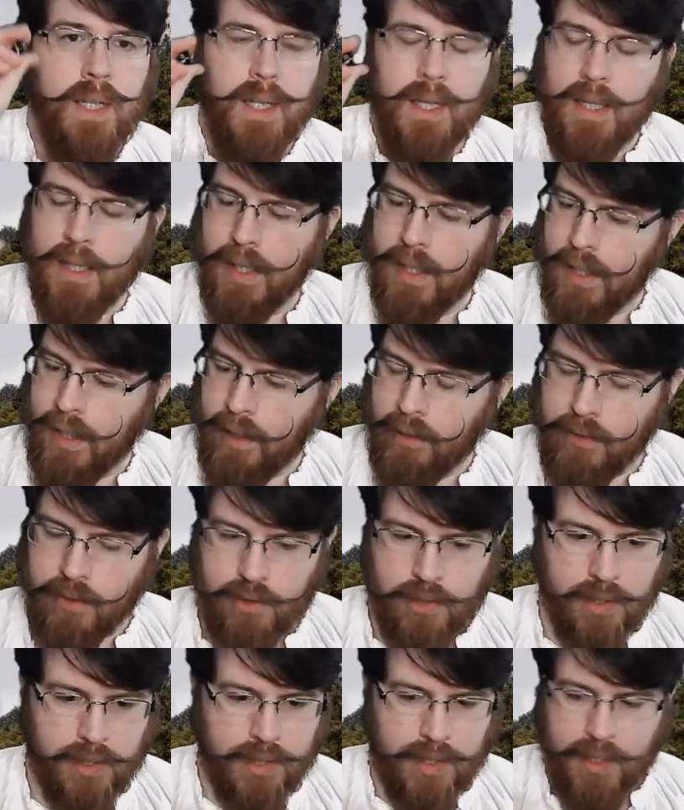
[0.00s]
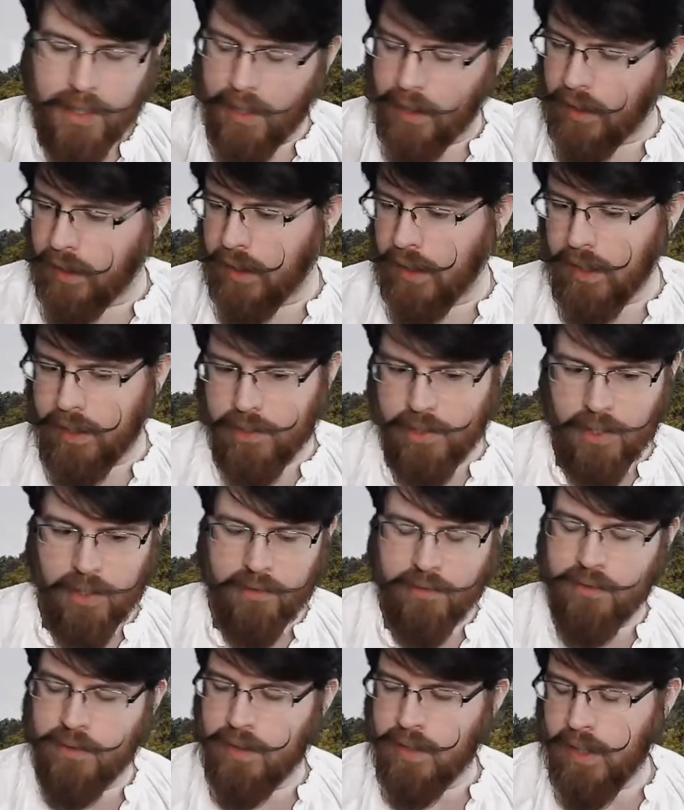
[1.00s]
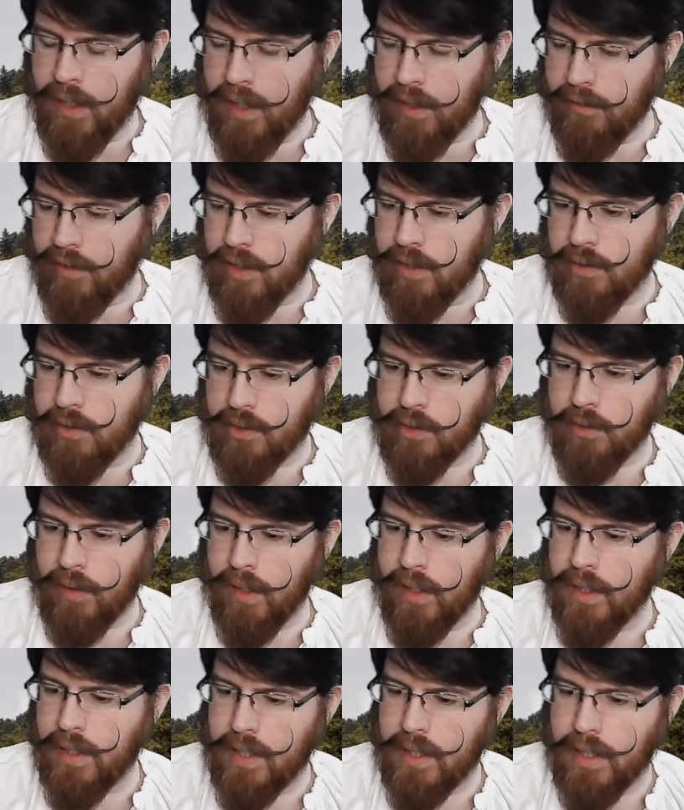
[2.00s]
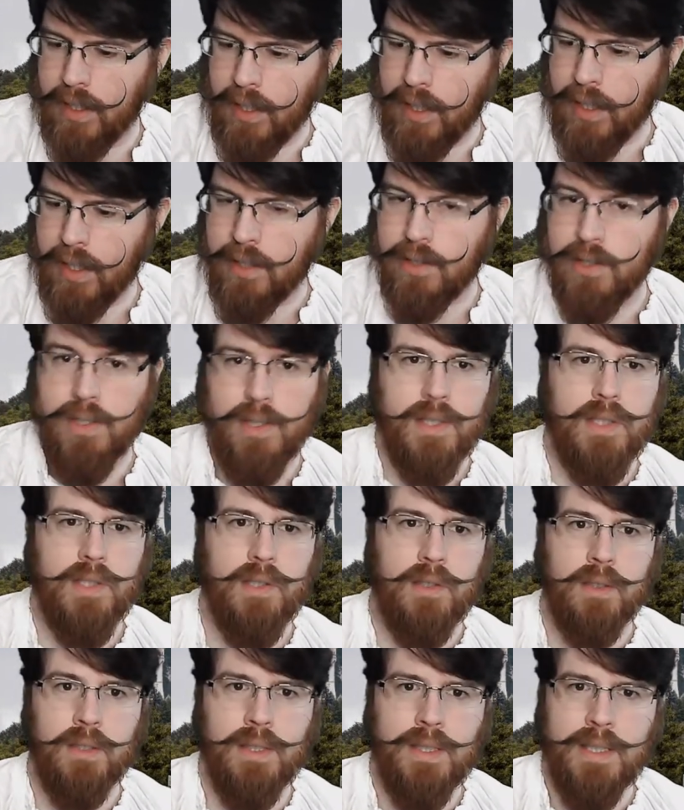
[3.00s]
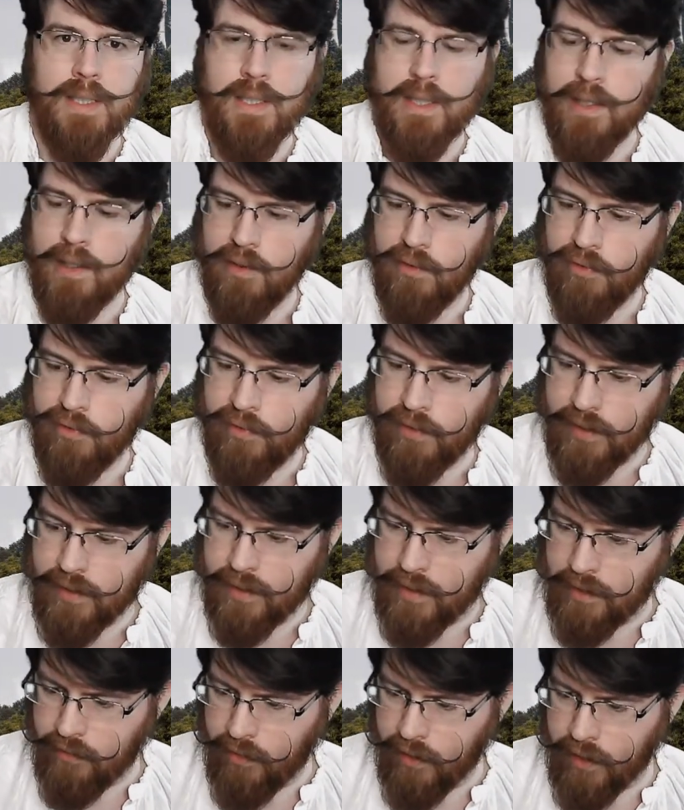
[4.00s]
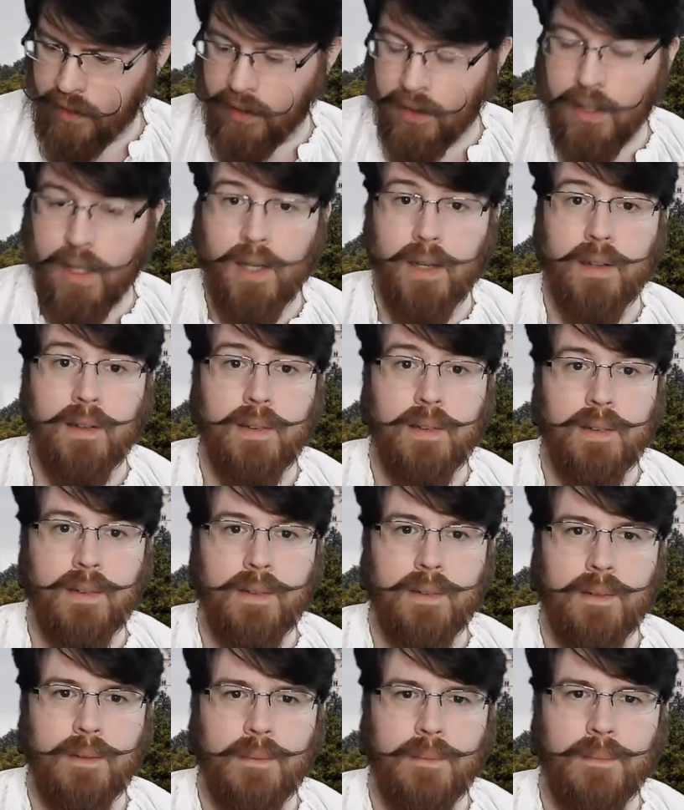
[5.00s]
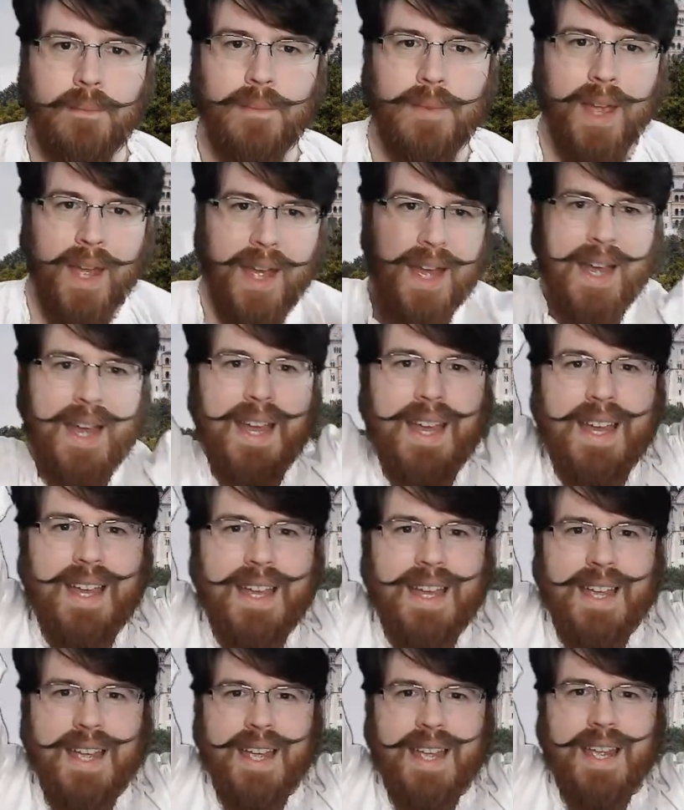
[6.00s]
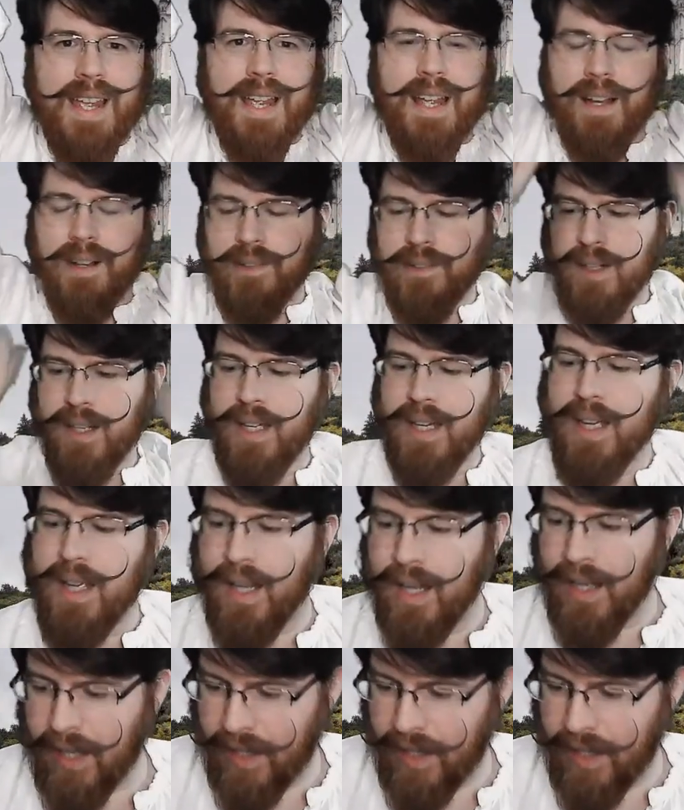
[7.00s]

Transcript: And I was just thinking, gosh, I haven't used grenadine in ages. So let's see if we can get... Hey! Okay.